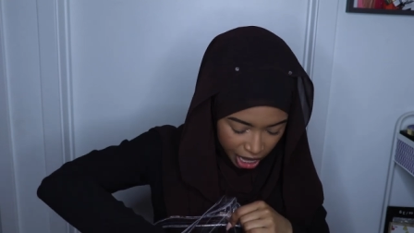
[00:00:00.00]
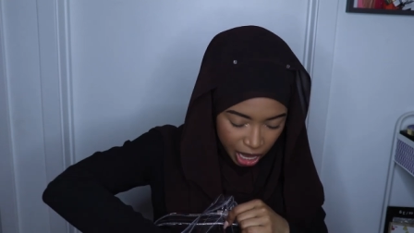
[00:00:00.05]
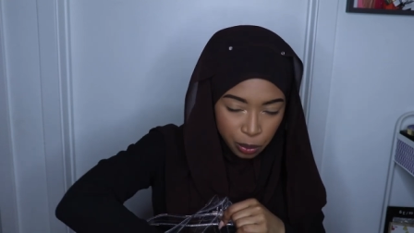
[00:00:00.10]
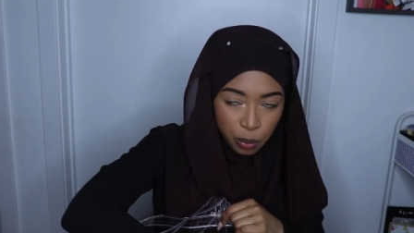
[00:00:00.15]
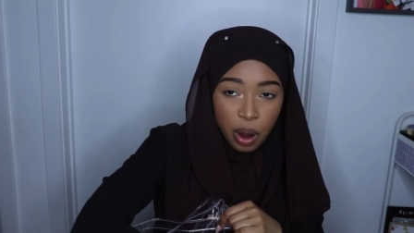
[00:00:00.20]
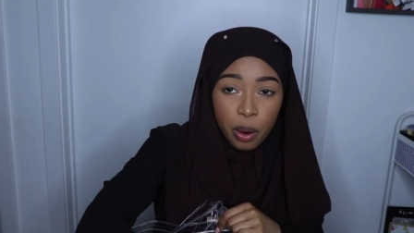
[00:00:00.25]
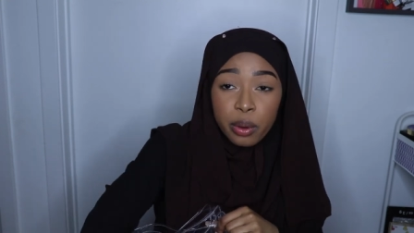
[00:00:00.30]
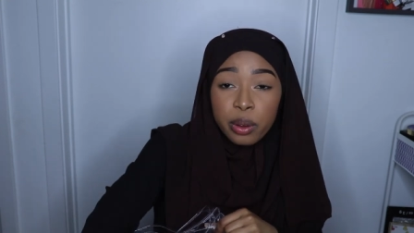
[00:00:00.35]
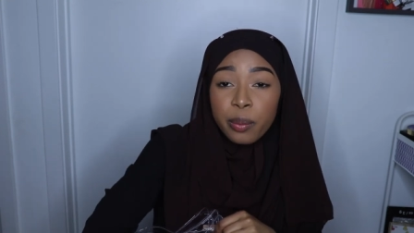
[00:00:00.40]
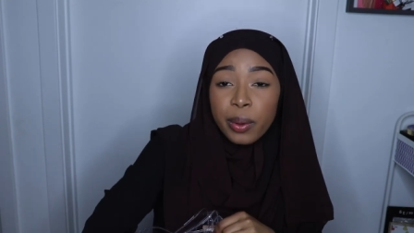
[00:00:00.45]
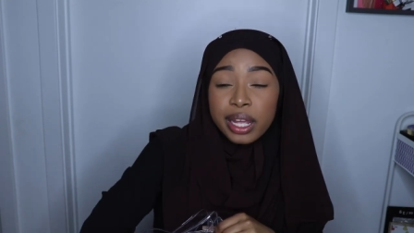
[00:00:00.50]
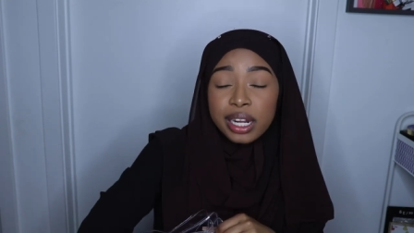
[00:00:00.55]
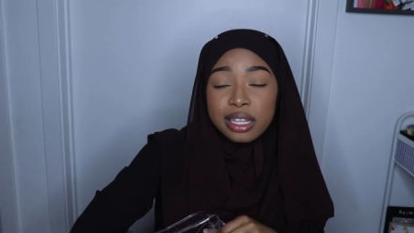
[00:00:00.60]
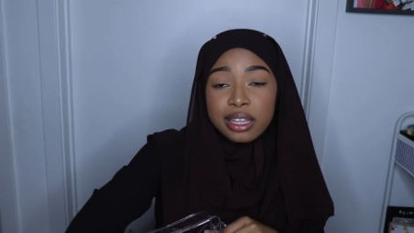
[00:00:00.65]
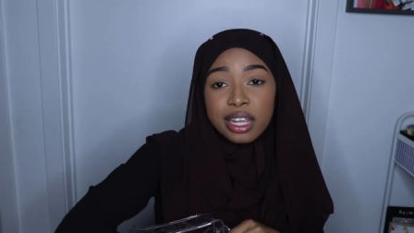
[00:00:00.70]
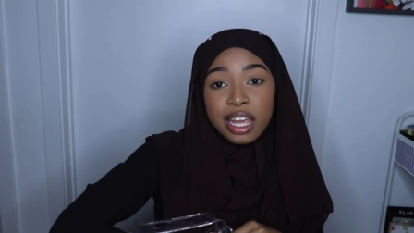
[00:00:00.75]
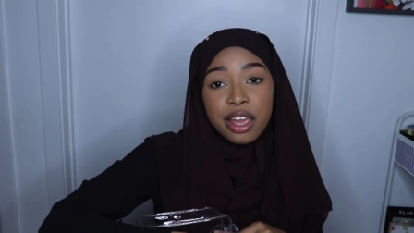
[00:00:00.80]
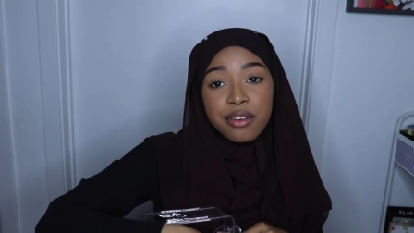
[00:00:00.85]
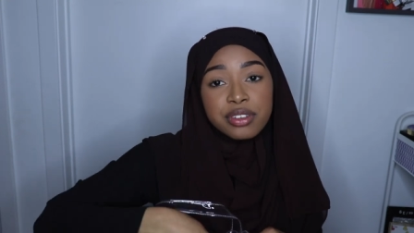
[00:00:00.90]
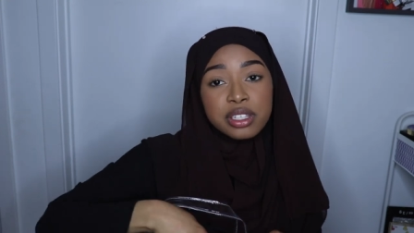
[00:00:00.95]
And while we
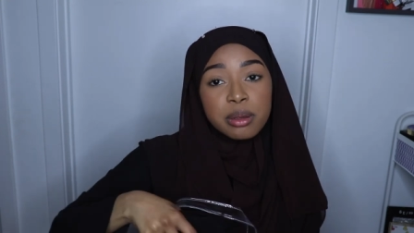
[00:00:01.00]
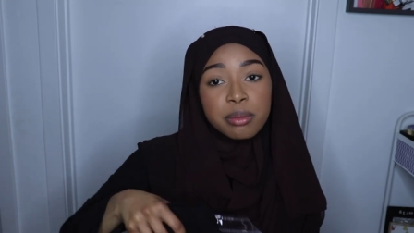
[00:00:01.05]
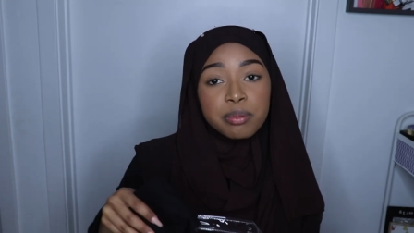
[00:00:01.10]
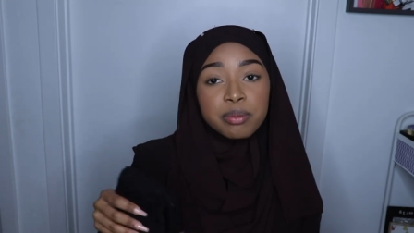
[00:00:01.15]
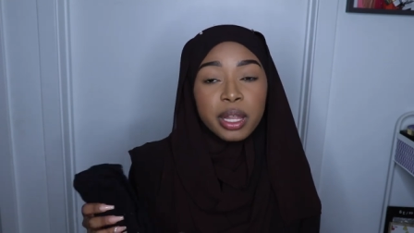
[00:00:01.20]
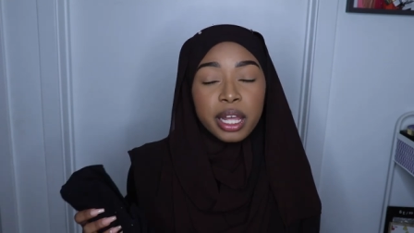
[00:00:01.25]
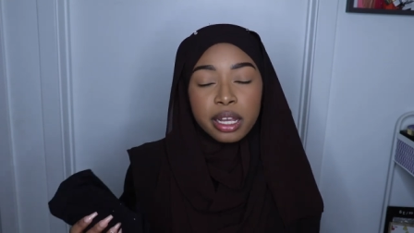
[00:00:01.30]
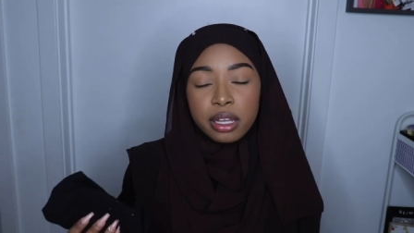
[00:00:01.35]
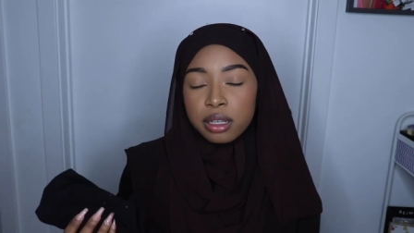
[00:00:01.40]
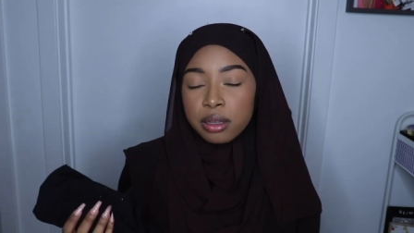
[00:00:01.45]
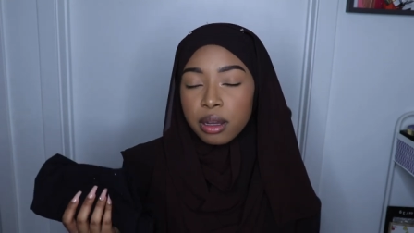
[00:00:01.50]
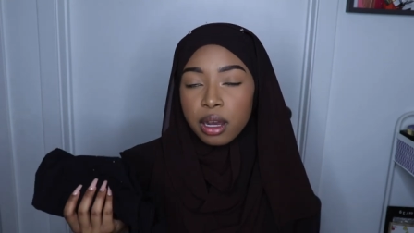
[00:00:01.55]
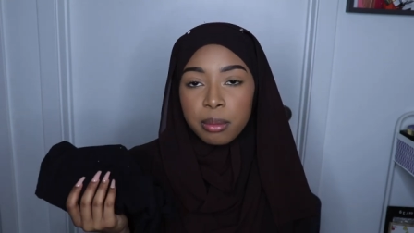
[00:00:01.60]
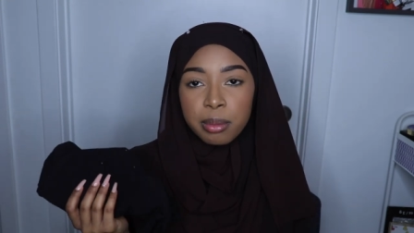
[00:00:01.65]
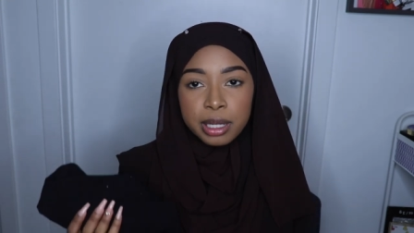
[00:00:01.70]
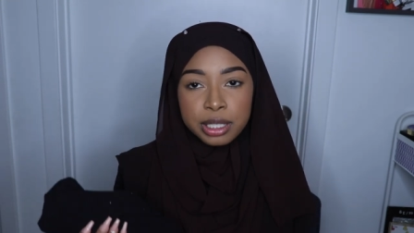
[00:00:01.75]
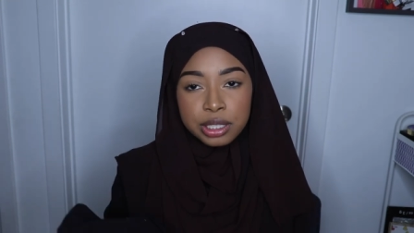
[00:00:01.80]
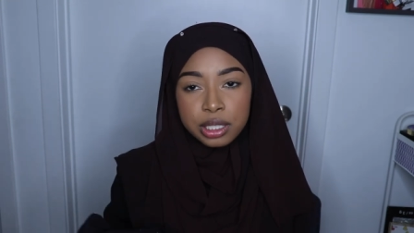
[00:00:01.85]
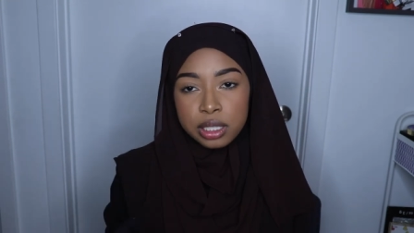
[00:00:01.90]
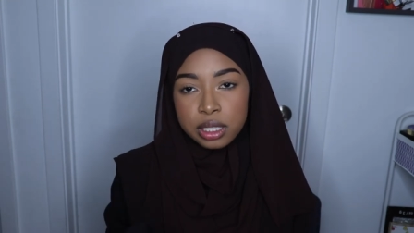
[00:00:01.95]
waited, they gave us a, like
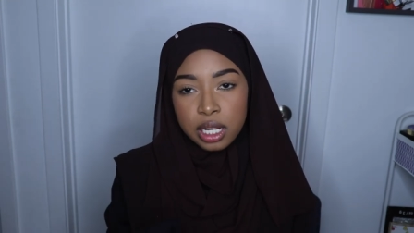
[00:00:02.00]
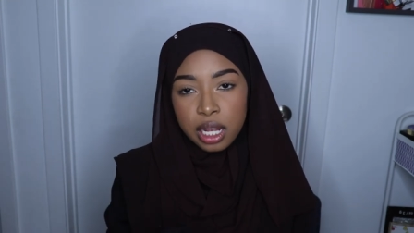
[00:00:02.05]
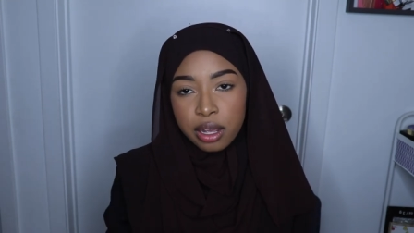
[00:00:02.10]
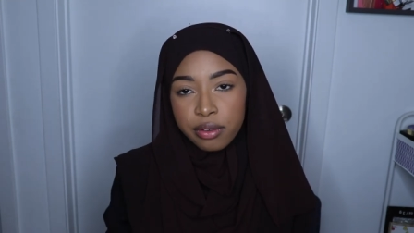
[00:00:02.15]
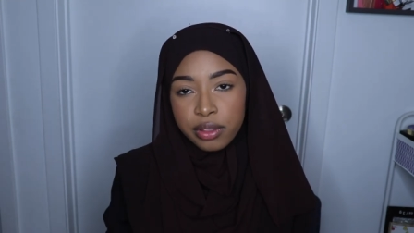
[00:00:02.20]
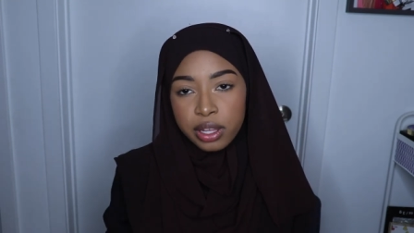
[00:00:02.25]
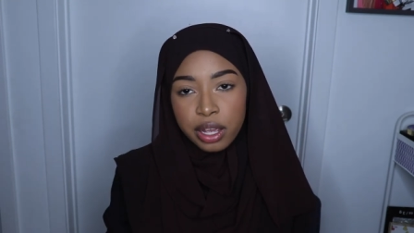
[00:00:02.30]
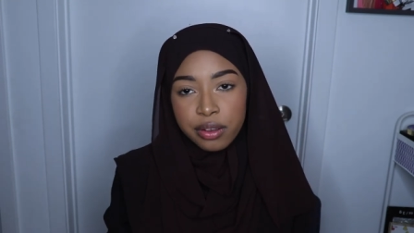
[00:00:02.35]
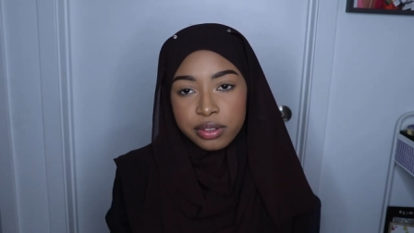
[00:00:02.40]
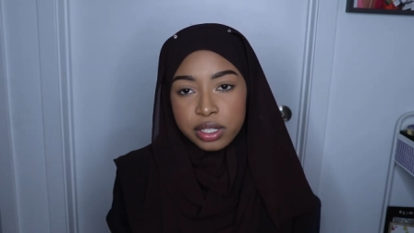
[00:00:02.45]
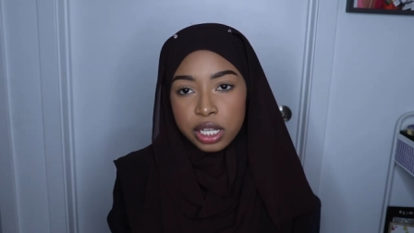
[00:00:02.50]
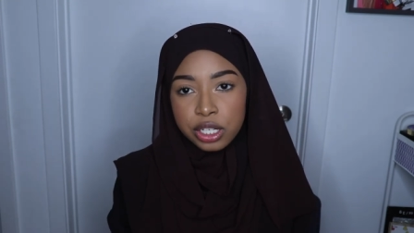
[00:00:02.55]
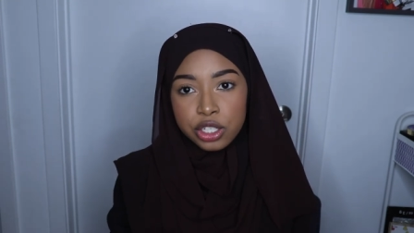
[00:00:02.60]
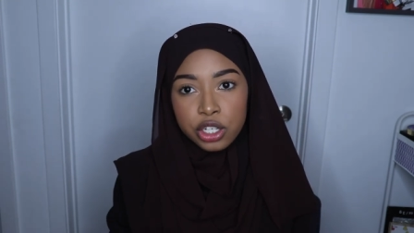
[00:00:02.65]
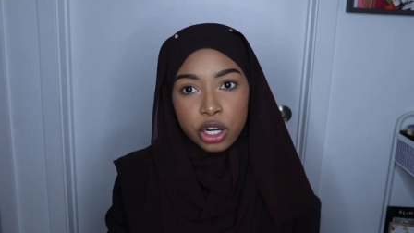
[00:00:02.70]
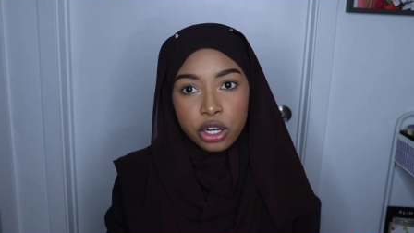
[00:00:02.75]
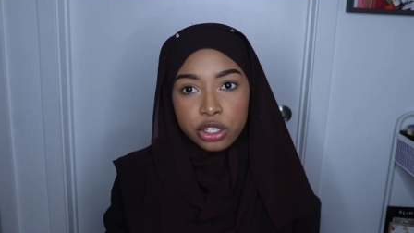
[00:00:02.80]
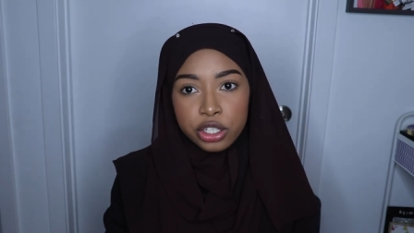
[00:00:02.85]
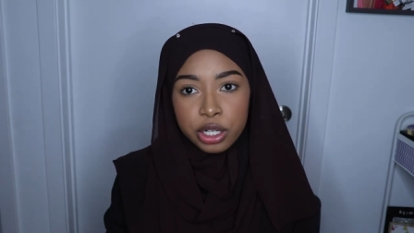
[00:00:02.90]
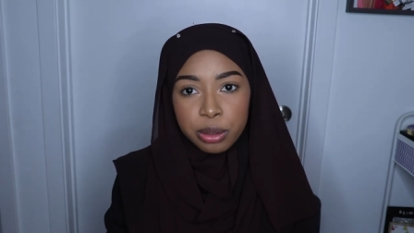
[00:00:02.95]
a bunch of stuff. They gave us like
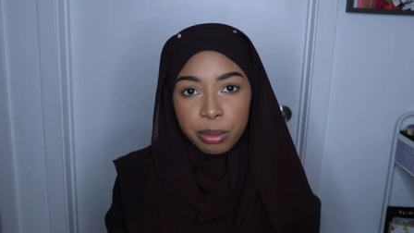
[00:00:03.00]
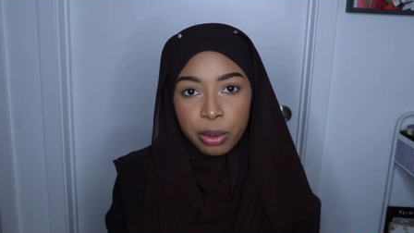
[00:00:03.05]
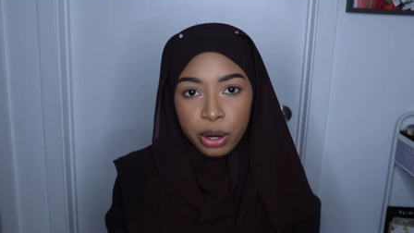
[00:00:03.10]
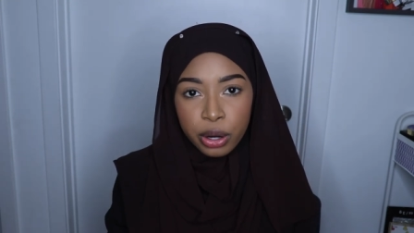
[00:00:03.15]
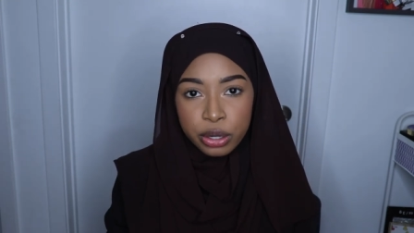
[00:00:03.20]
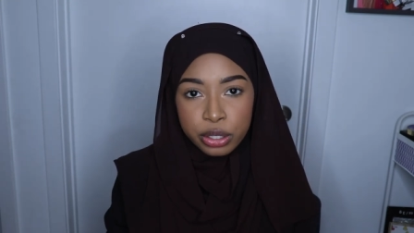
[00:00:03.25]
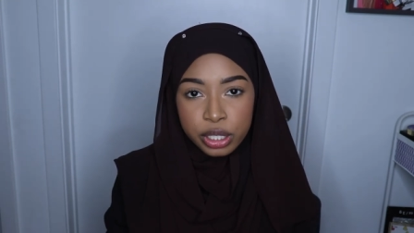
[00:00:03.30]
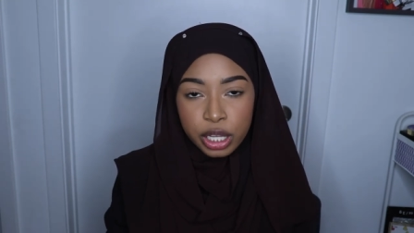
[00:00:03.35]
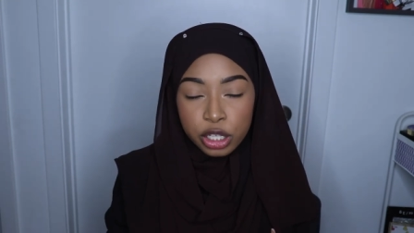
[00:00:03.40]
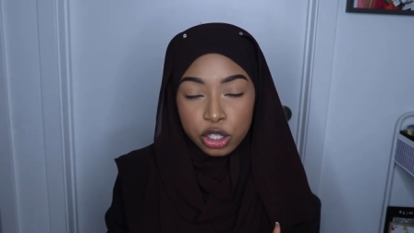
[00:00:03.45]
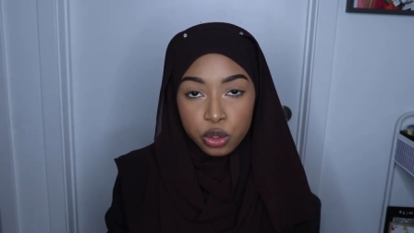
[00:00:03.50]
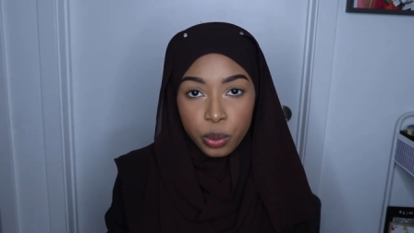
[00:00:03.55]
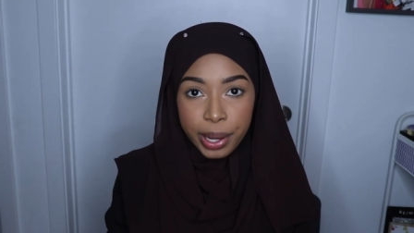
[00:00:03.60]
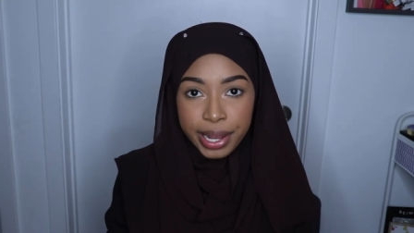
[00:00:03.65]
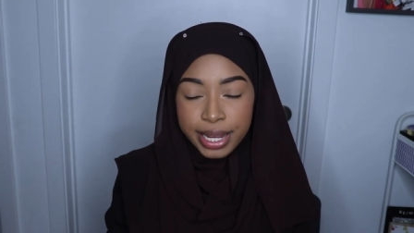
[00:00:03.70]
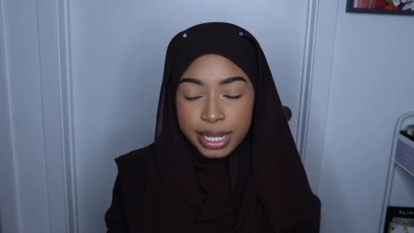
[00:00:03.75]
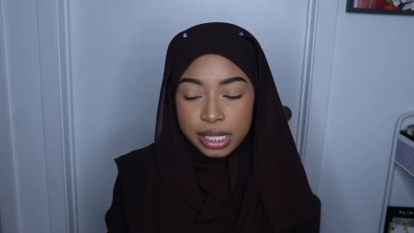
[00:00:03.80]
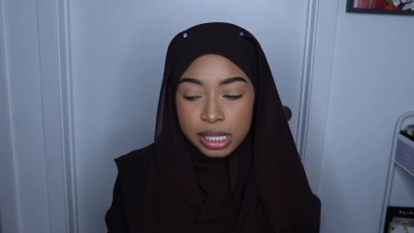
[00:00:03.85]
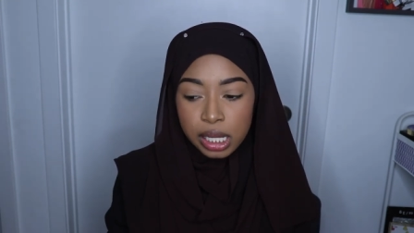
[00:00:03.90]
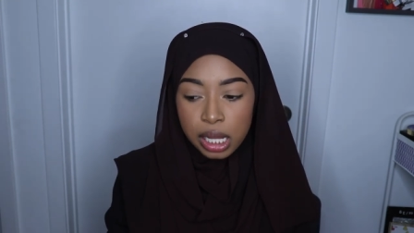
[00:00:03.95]
charging bars like
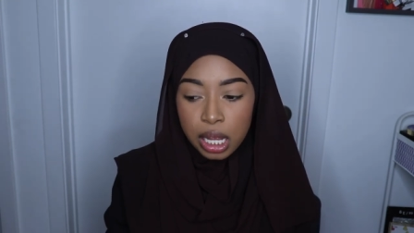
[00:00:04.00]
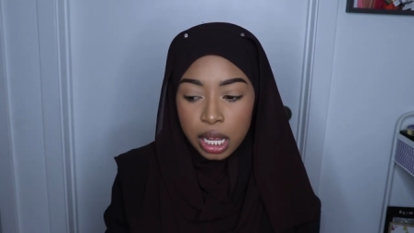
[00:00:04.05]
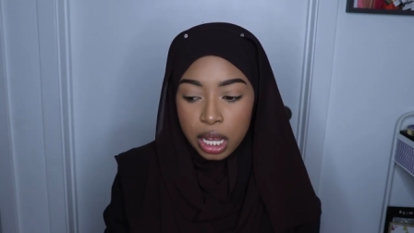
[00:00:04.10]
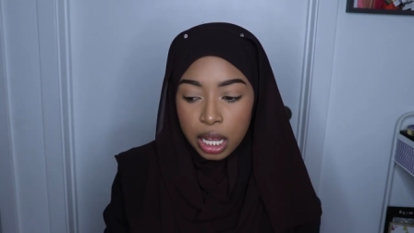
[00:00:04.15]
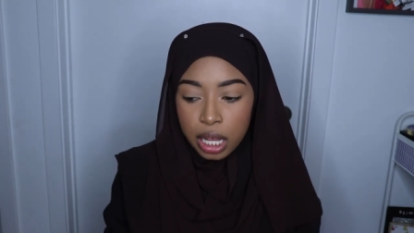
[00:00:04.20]
twice.